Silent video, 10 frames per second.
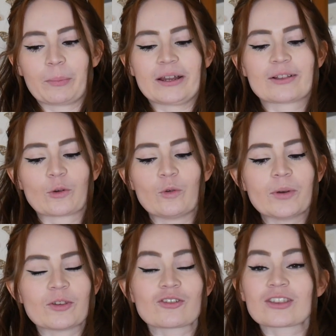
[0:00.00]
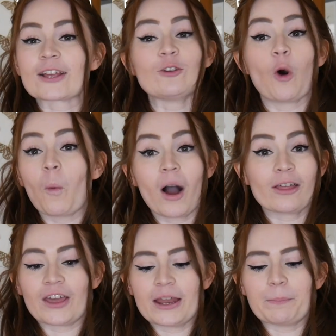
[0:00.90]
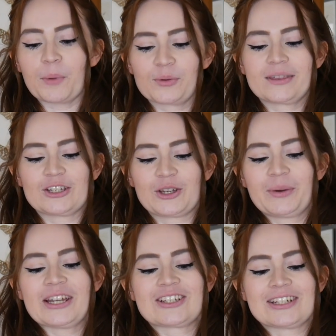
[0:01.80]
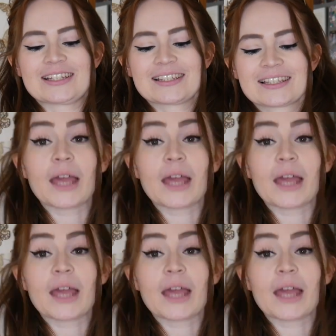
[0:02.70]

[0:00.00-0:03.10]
but it's almost just like not worth it in most situations.